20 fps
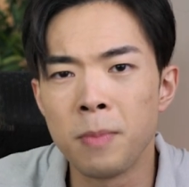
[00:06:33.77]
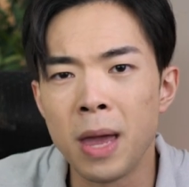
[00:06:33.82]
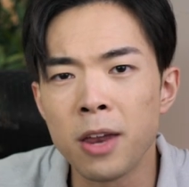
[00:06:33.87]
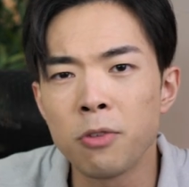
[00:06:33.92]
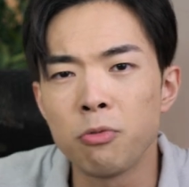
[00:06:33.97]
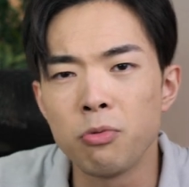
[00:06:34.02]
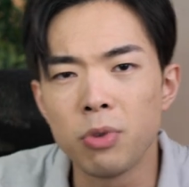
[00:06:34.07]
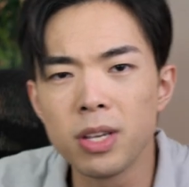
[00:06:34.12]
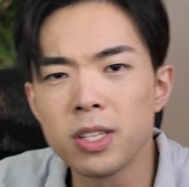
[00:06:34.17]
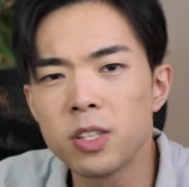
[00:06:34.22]

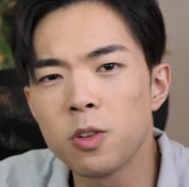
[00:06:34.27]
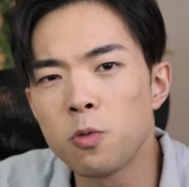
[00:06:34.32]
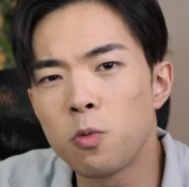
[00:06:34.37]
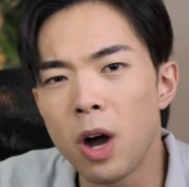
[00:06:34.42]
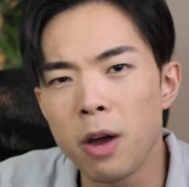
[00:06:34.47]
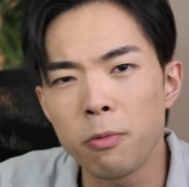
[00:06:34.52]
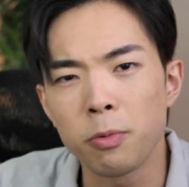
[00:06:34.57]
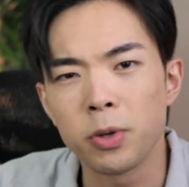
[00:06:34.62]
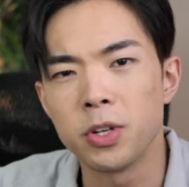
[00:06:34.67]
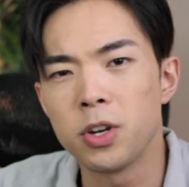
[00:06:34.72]
main reason
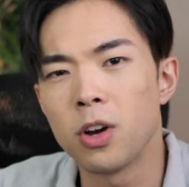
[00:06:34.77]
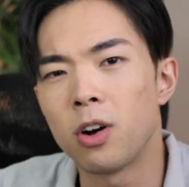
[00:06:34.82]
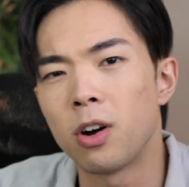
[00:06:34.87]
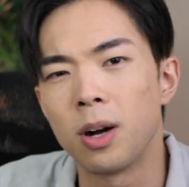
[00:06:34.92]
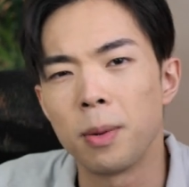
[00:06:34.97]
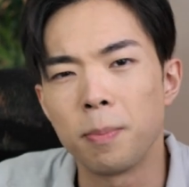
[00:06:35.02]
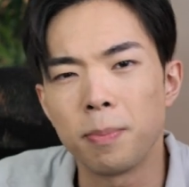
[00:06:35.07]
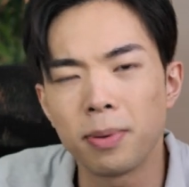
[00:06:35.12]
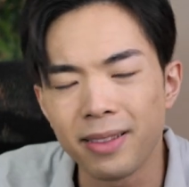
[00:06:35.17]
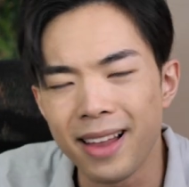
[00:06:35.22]
why we don't
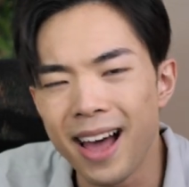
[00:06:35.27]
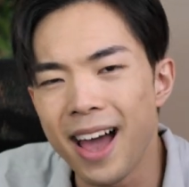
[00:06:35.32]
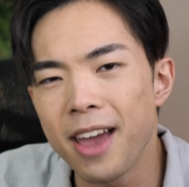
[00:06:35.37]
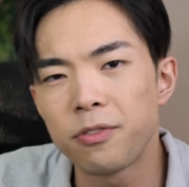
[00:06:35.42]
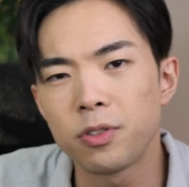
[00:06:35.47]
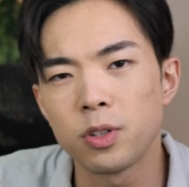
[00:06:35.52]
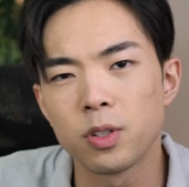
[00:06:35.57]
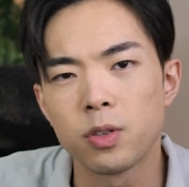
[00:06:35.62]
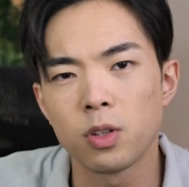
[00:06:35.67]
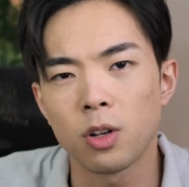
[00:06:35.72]
apply
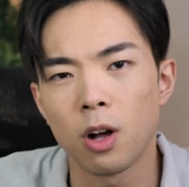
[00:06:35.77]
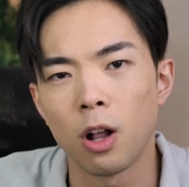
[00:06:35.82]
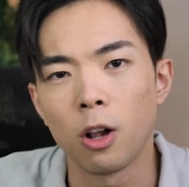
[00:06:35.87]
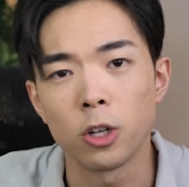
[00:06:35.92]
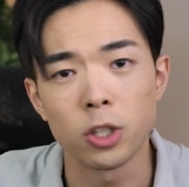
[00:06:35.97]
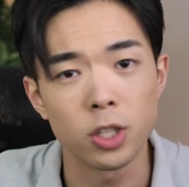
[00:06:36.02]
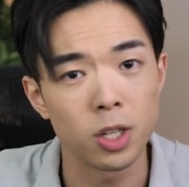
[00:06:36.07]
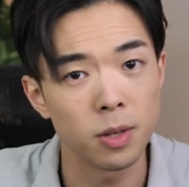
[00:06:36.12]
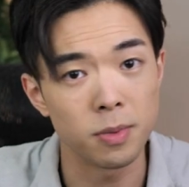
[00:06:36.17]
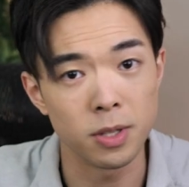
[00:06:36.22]
for
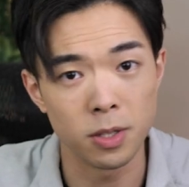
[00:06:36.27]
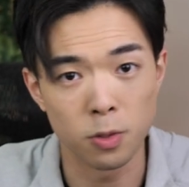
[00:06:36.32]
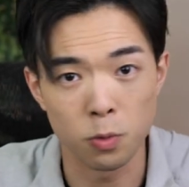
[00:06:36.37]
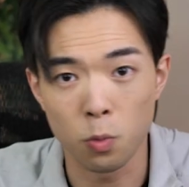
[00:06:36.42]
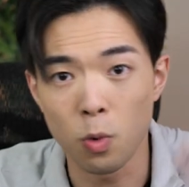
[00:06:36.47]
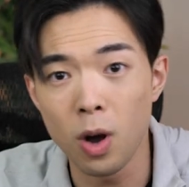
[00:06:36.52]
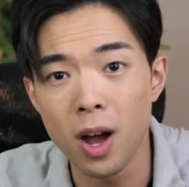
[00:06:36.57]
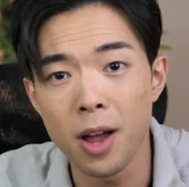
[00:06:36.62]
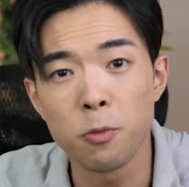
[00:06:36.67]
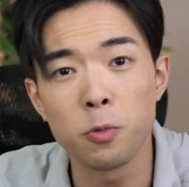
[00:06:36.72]
scholarships is
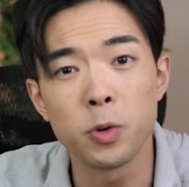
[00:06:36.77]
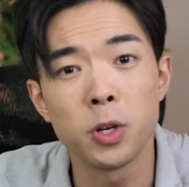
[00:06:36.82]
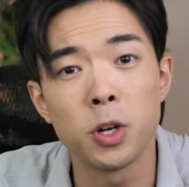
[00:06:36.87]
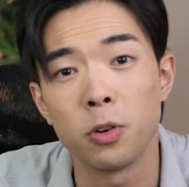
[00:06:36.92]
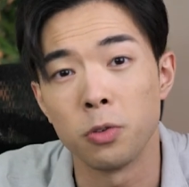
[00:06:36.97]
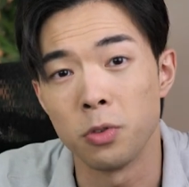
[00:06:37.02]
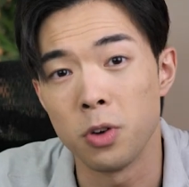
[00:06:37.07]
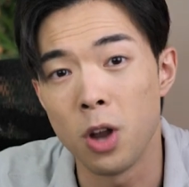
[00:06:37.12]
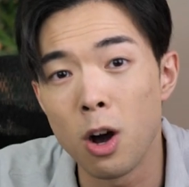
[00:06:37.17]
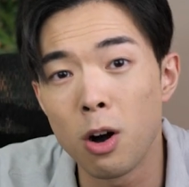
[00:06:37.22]
one, we
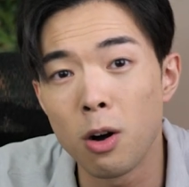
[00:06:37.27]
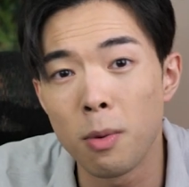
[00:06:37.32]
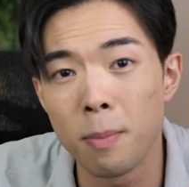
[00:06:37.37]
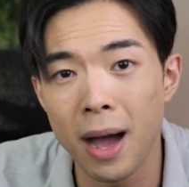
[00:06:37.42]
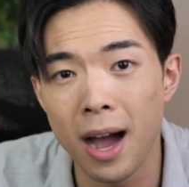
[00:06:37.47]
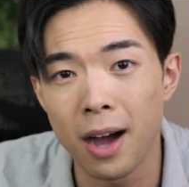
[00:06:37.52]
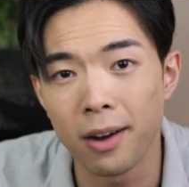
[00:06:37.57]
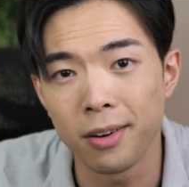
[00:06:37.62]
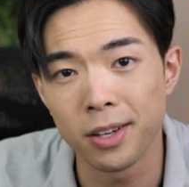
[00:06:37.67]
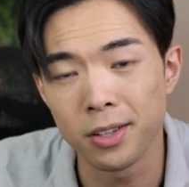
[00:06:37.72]
don't know
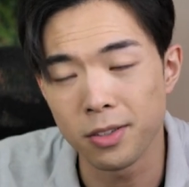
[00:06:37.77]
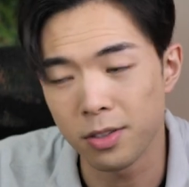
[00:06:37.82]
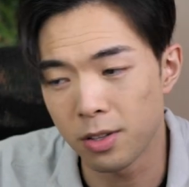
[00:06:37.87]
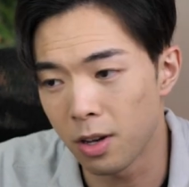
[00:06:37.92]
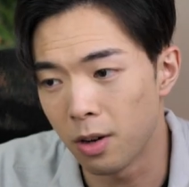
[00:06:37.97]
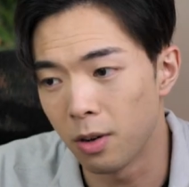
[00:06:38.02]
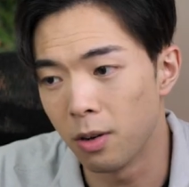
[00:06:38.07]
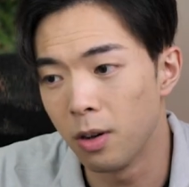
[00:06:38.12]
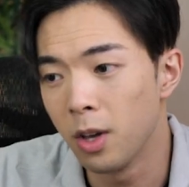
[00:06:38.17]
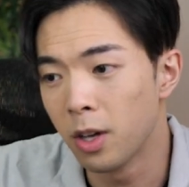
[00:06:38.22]
about it.
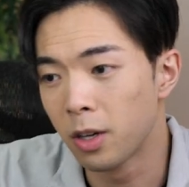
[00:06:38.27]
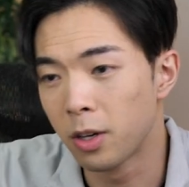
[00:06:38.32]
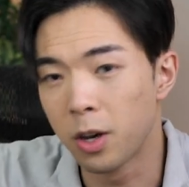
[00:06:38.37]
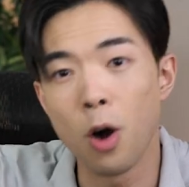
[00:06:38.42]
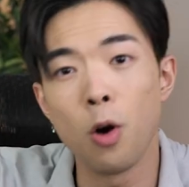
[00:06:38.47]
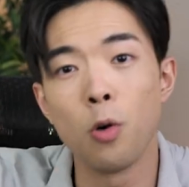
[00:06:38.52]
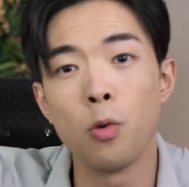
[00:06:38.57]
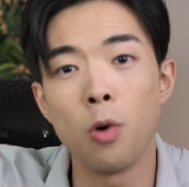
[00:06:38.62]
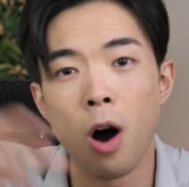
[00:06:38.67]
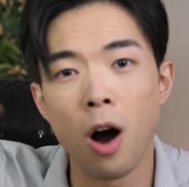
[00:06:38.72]
So
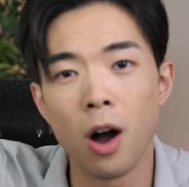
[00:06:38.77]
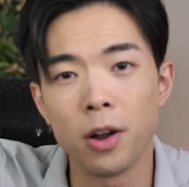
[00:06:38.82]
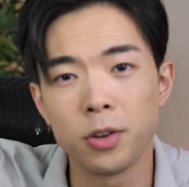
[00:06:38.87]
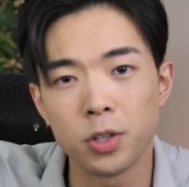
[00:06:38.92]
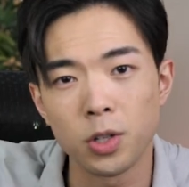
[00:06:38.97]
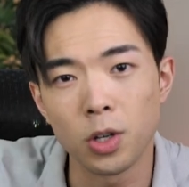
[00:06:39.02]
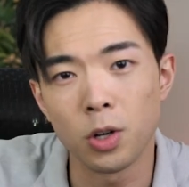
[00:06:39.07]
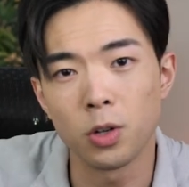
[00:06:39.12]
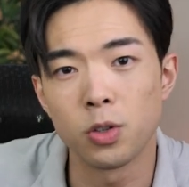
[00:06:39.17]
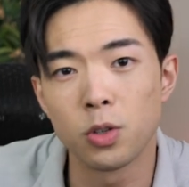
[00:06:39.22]
go
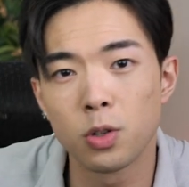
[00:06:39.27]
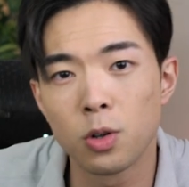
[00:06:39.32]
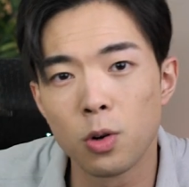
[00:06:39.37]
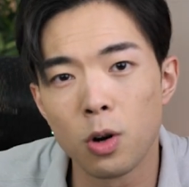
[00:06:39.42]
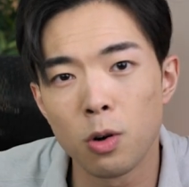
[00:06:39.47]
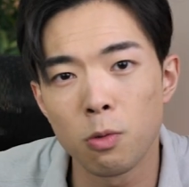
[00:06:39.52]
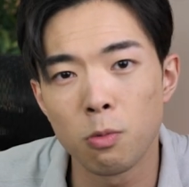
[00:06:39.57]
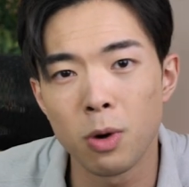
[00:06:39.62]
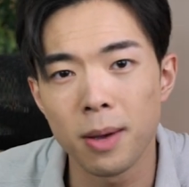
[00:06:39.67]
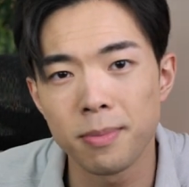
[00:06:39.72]
onto your
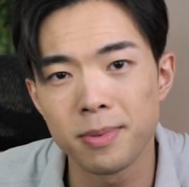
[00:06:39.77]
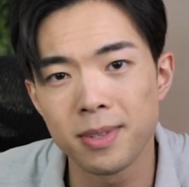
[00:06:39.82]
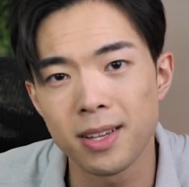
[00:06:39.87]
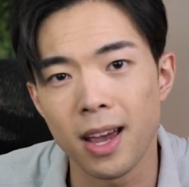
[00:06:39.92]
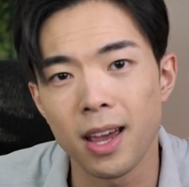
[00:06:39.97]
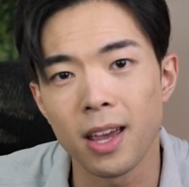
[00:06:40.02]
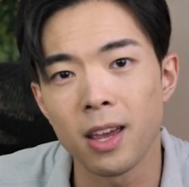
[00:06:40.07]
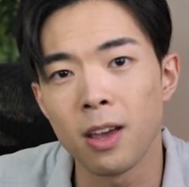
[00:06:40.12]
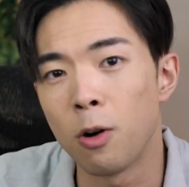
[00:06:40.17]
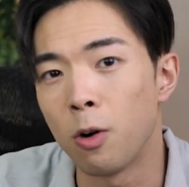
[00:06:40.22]
school
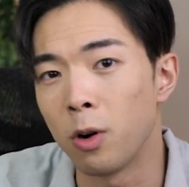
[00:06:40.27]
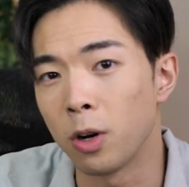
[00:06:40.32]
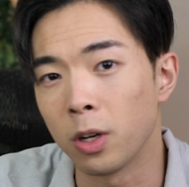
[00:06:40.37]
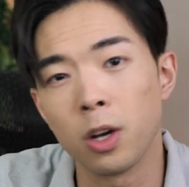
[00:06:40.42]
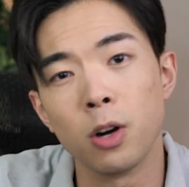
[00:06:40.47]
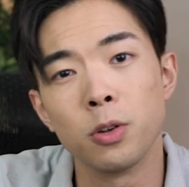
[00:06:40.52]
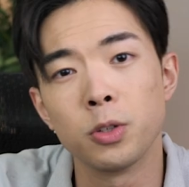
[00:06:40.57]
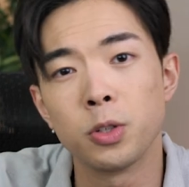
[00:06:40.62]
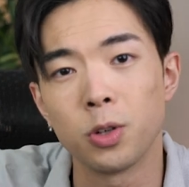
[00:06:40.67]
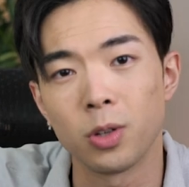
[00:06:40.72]
website or
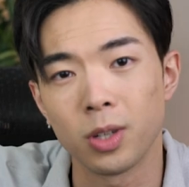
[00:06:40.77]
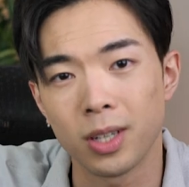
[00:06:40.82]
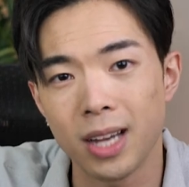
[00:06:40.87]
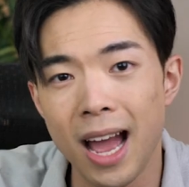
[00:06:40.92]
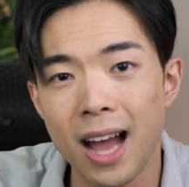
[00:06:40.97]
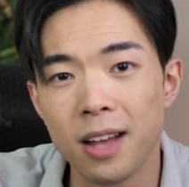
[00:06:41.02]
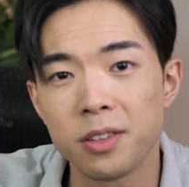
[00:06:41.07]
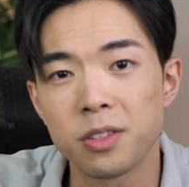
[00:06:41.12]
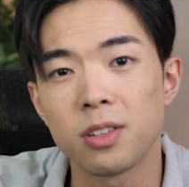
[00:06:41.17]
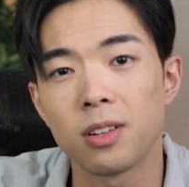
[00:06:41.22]
go to your
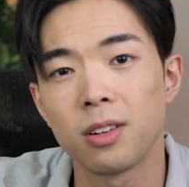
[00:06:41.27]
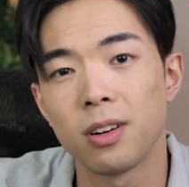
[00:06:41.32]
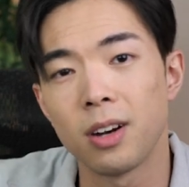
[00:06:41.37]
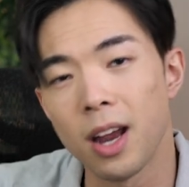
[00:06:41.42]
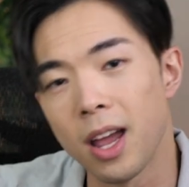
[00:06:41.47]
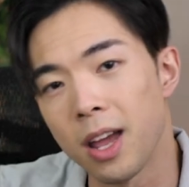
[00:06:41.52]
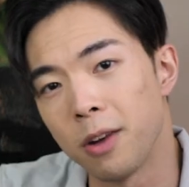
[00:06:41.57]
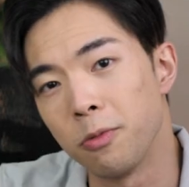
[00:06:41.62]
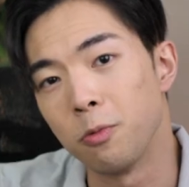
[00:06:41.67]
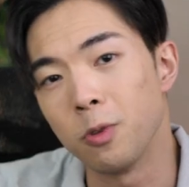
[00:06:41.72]
counselor
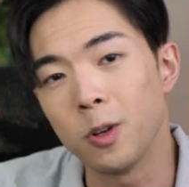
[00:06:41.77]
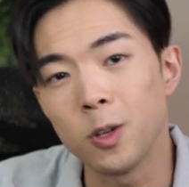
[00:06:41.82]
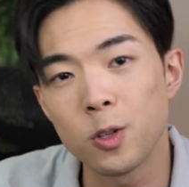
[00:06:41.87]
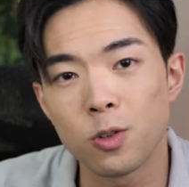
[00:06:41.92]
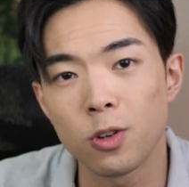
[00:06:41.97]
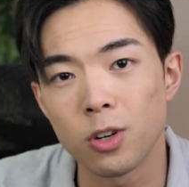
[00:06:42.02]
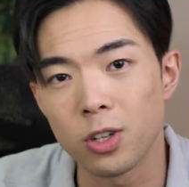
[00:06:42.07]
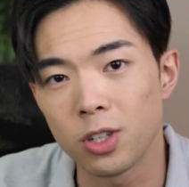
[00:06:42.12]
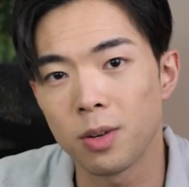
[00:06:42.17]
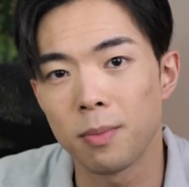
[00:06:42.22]
and
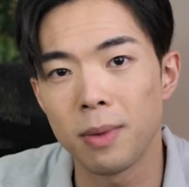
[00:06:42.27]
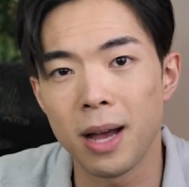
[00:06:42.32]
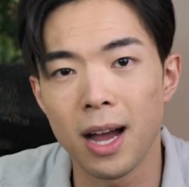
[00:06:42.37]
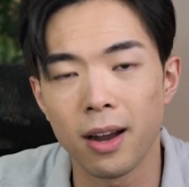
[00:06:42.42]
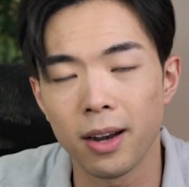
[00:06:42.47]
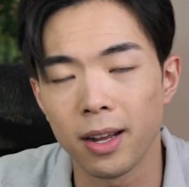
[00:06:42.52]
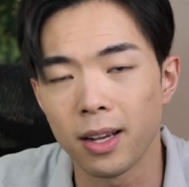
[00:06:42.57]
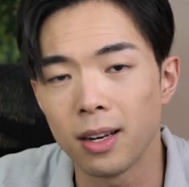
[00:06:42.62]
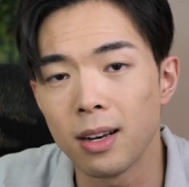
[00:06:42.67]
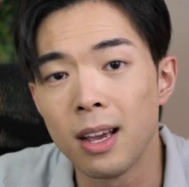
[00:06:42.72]
research
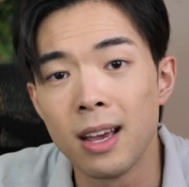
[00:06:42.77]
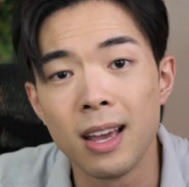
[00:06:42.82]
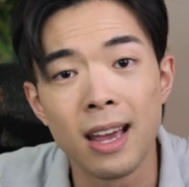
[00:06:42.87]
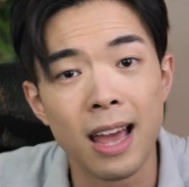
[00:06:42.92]
about it.